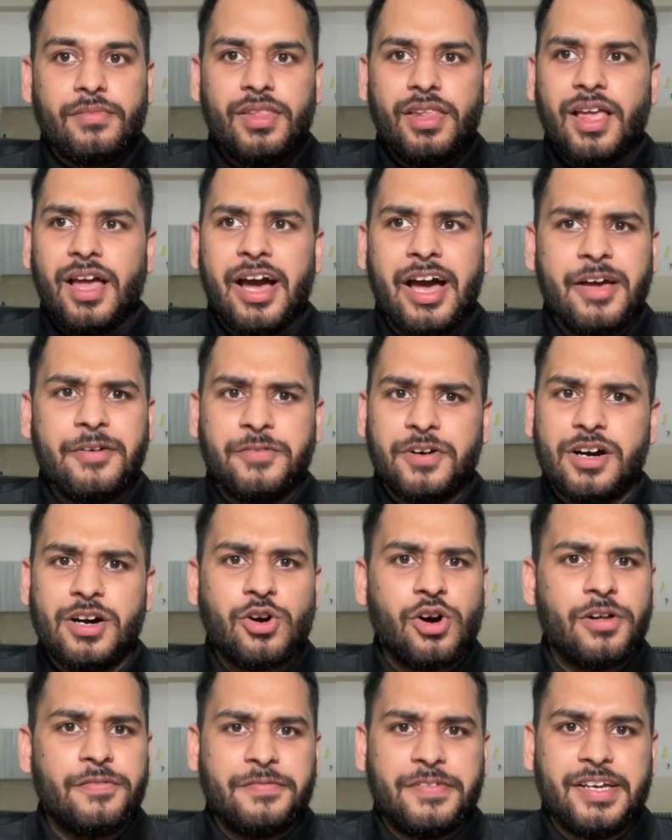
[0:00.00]
I work
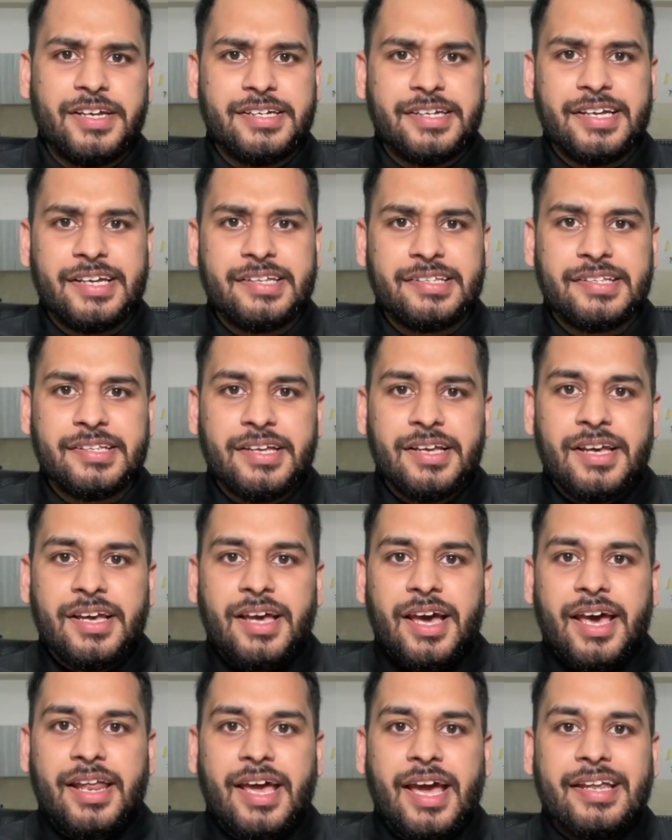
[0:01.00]
on weekdays,
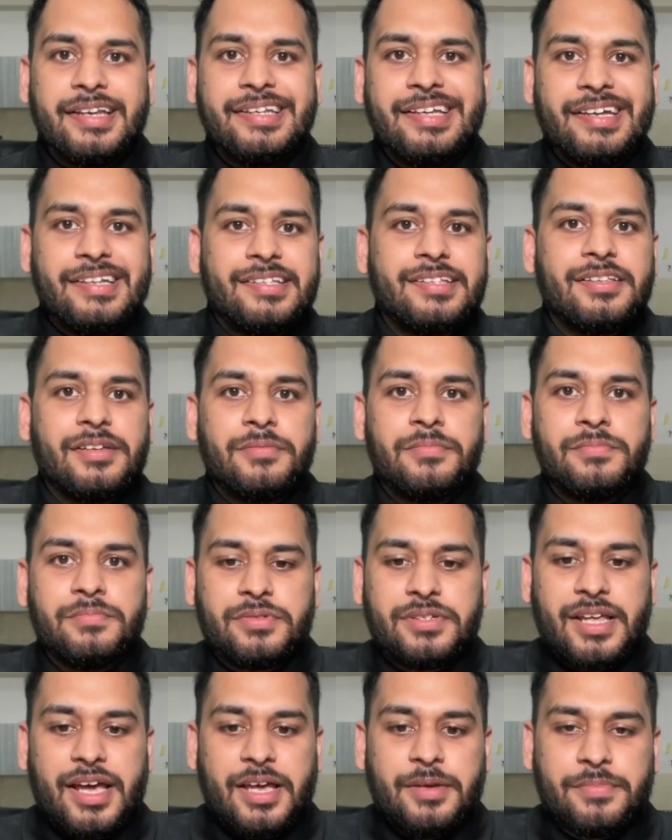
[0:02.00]
and I need some
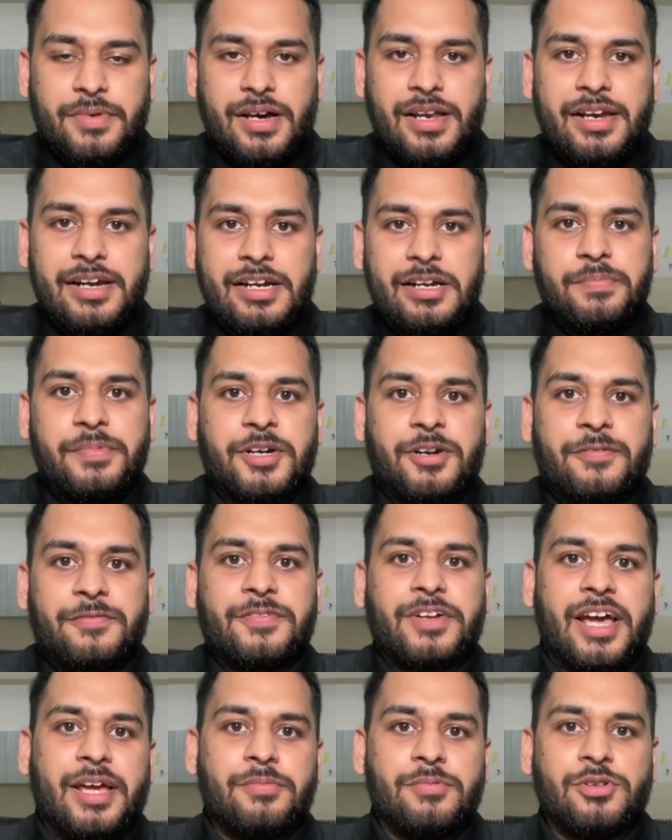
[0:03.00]
time, a little bit of
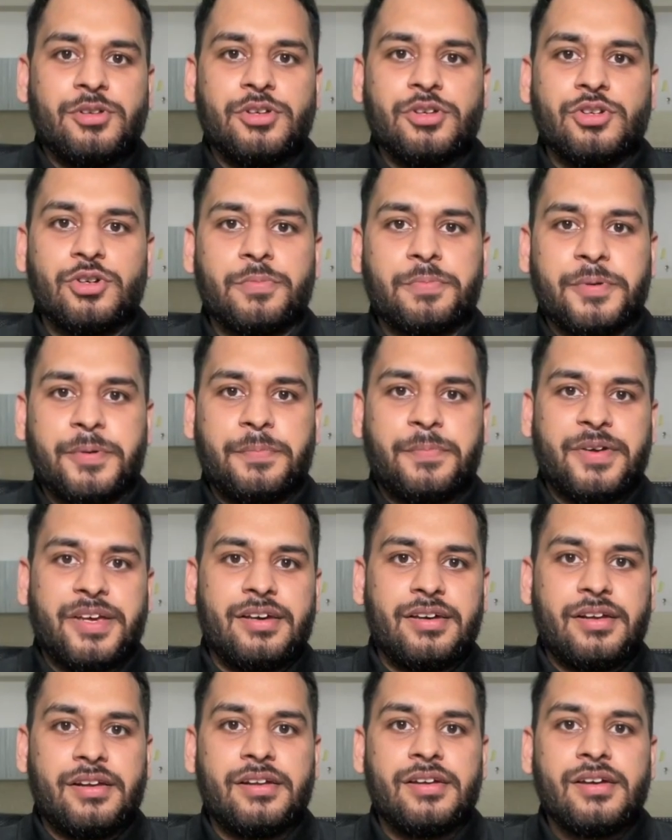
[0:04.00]
time to
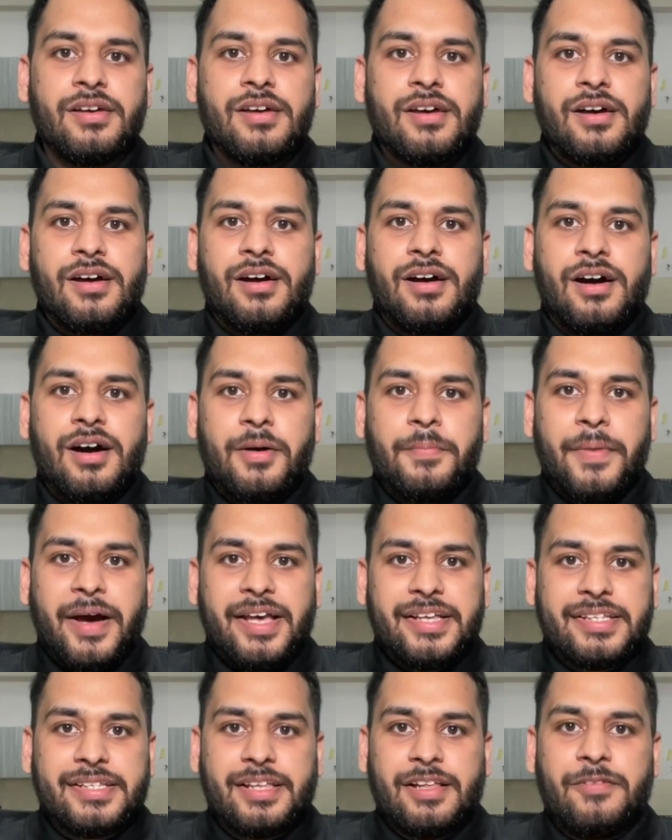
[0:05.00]
prepare
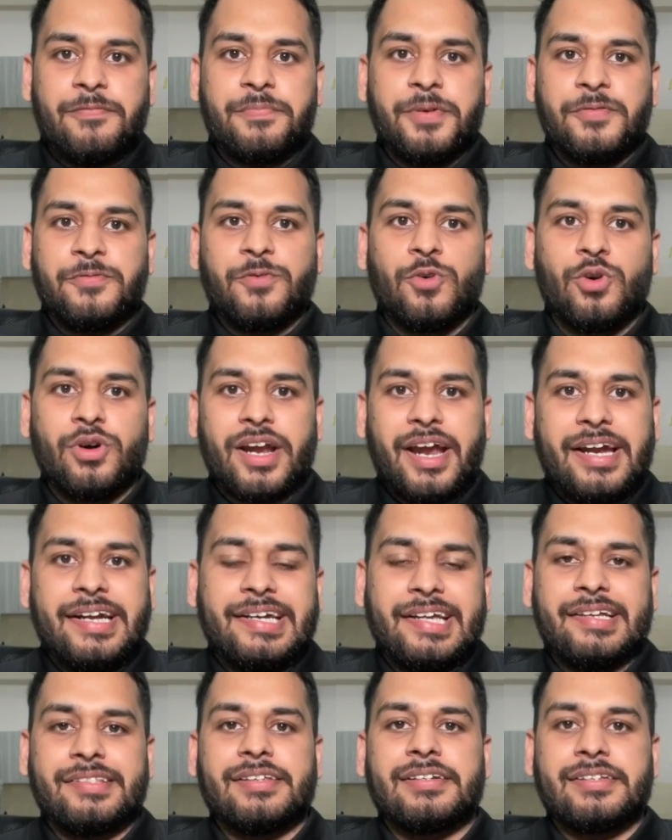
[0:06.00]
myself before I
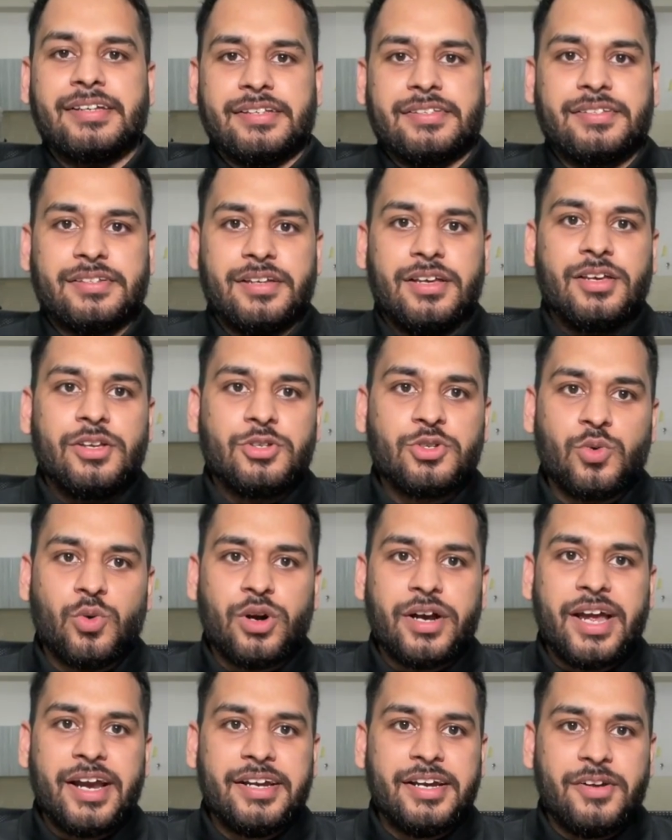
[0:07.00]
take the test. So
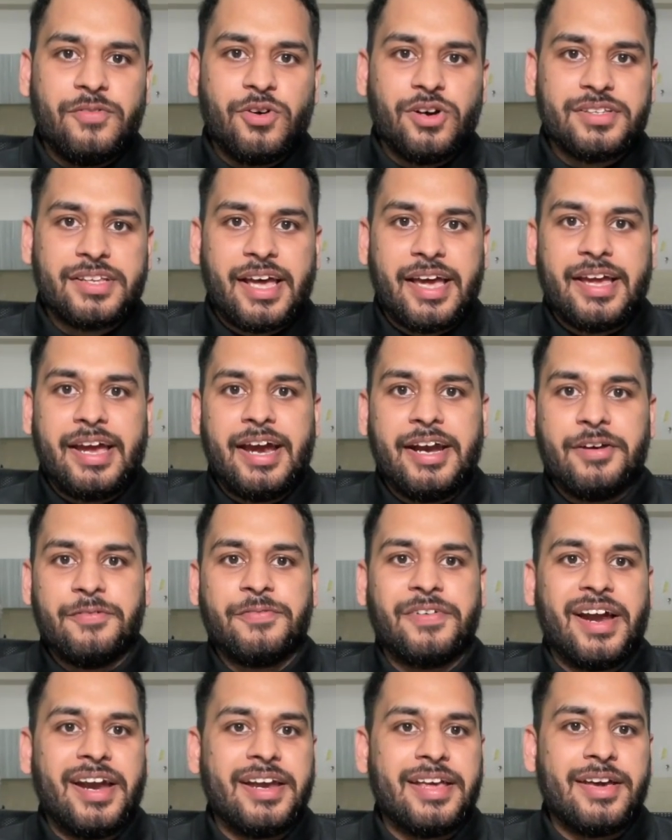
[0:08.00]
what I did was I had a
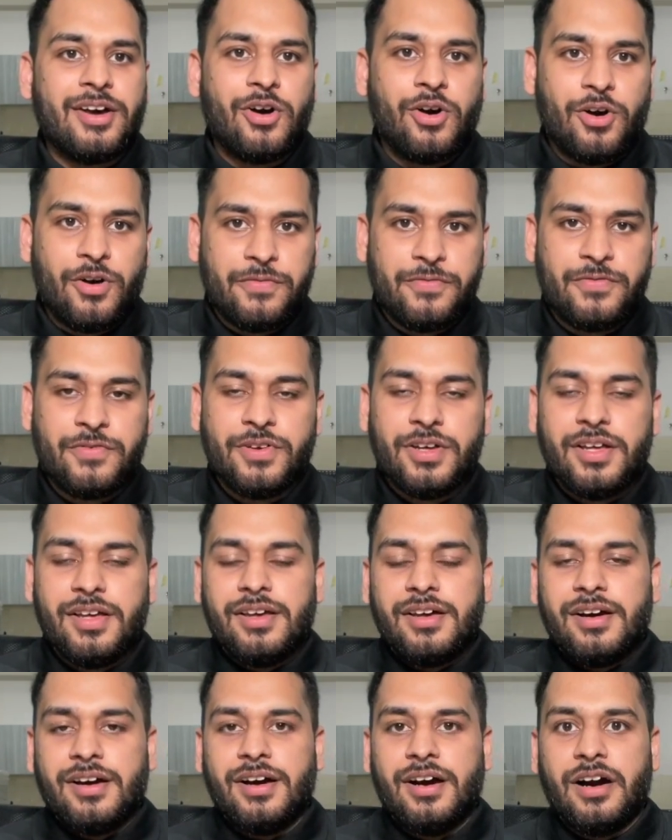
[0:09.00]
Friday off
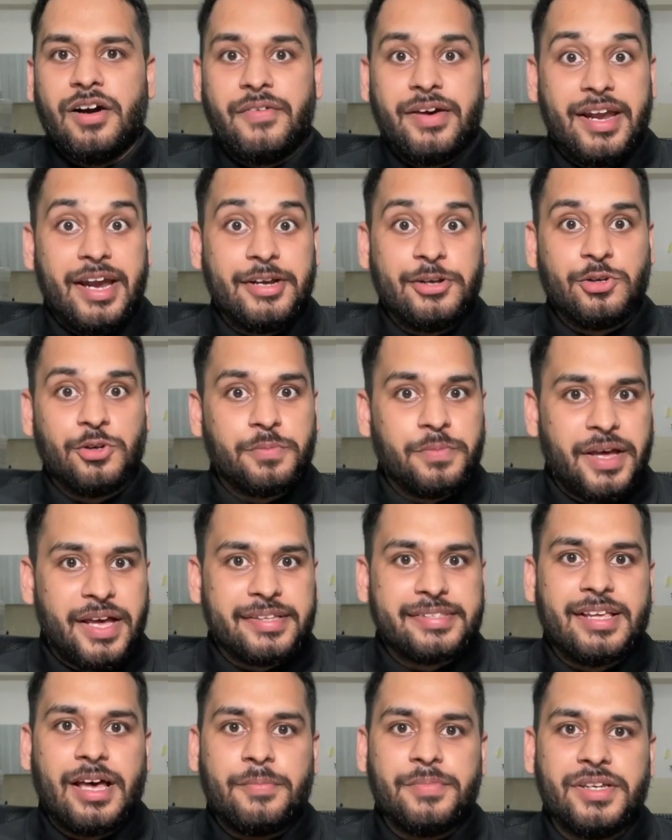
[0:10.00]
when I took my
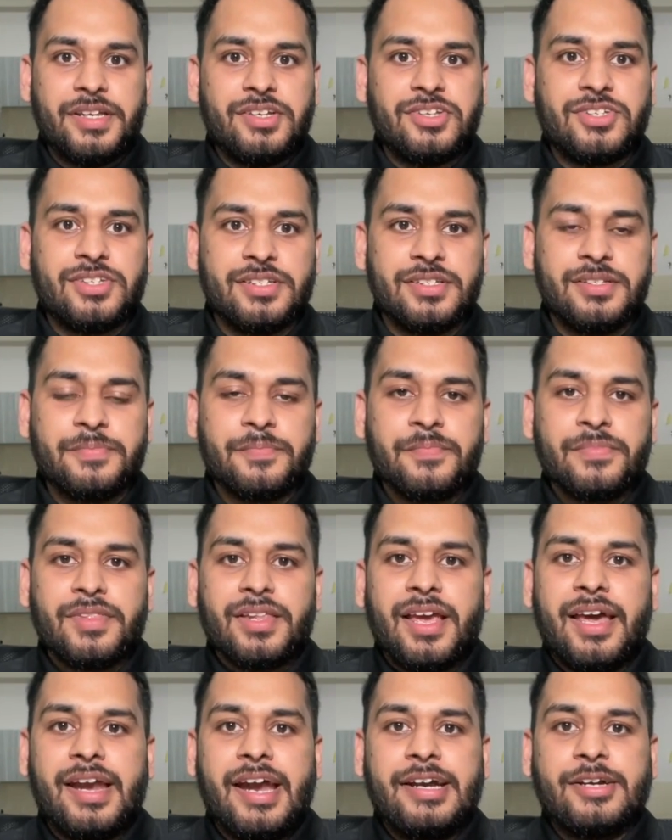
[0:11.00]
examination,
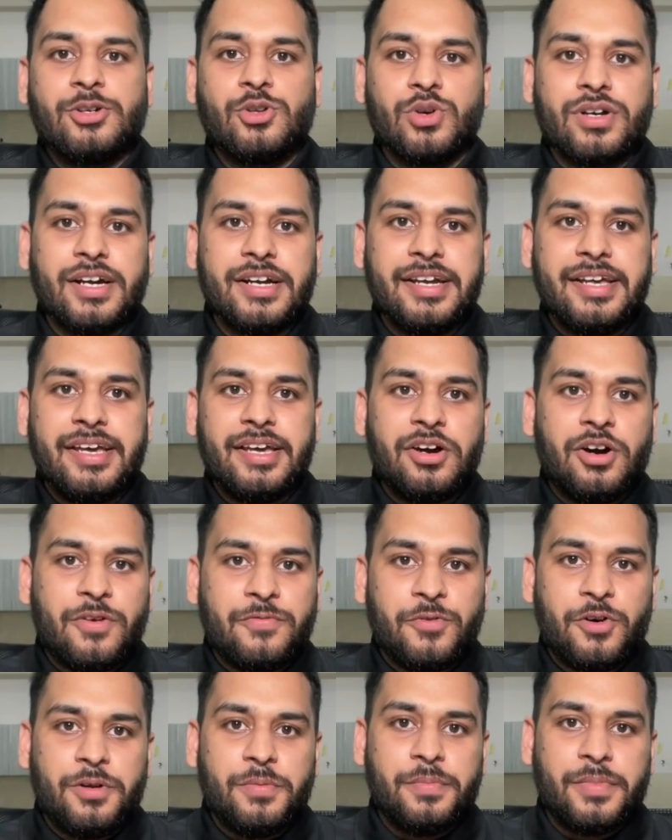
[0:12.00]
and I took a day off
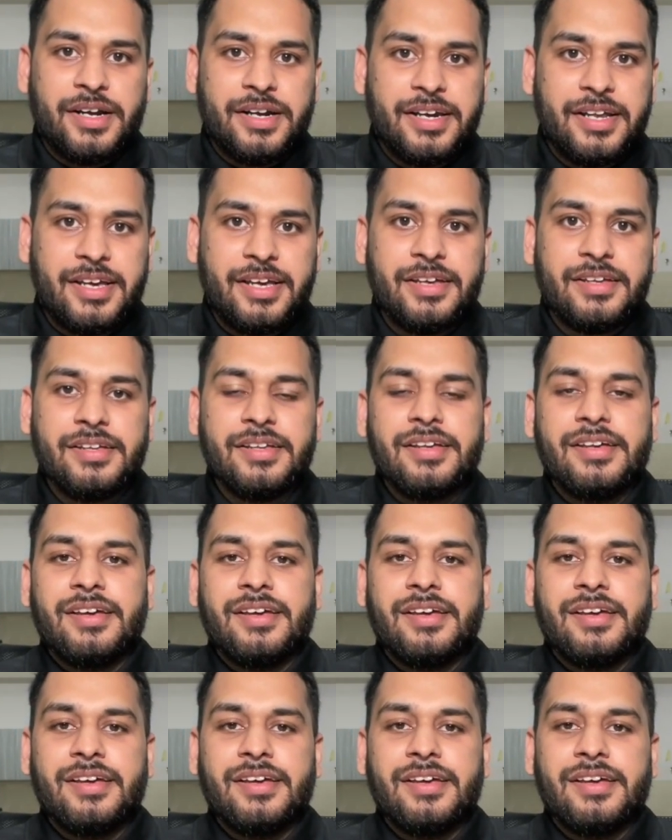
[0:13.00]
on Monday.